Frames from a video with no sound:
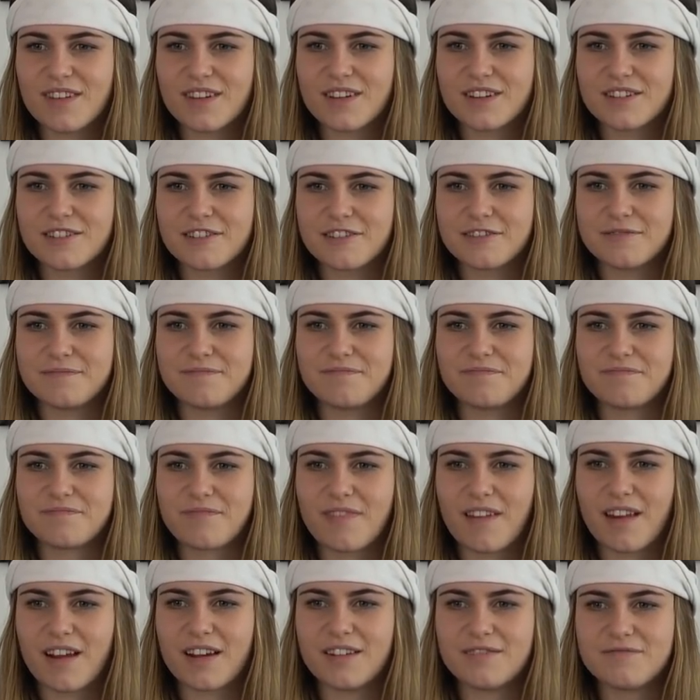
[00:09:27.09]
exactly.
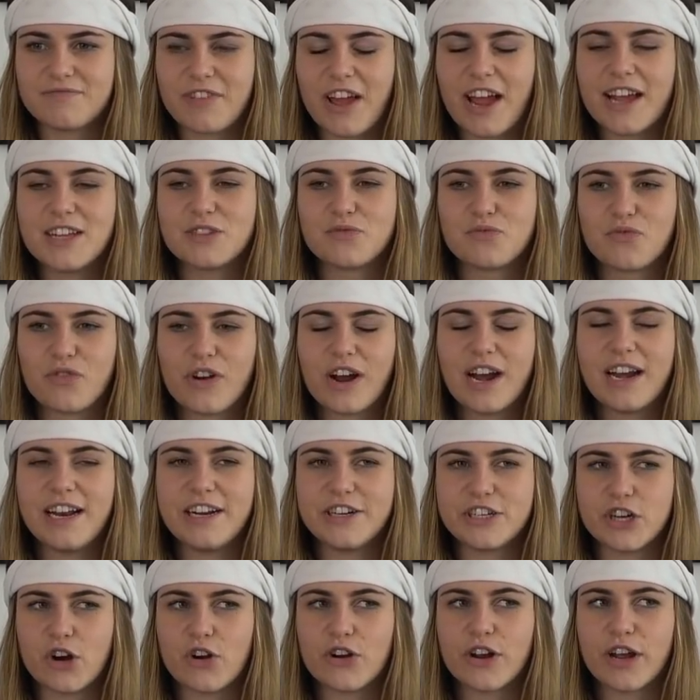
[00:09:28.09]
That is really
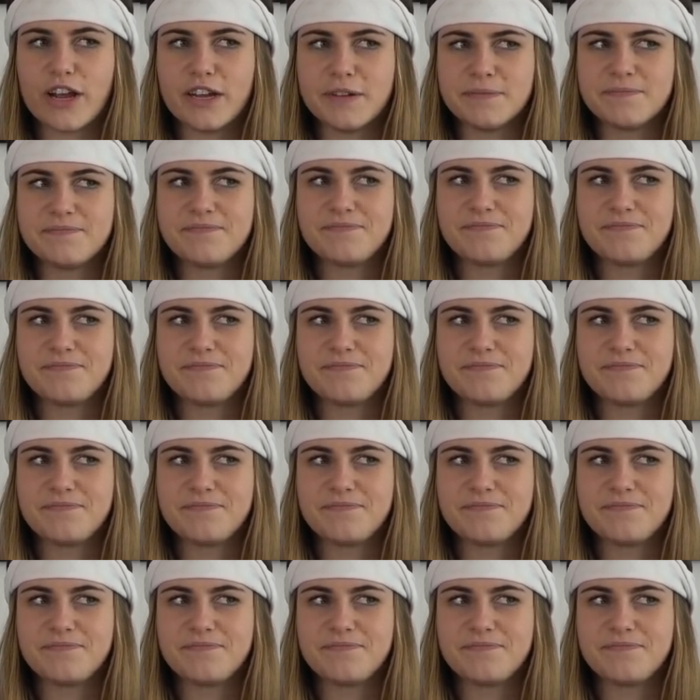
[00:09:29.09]
shocking.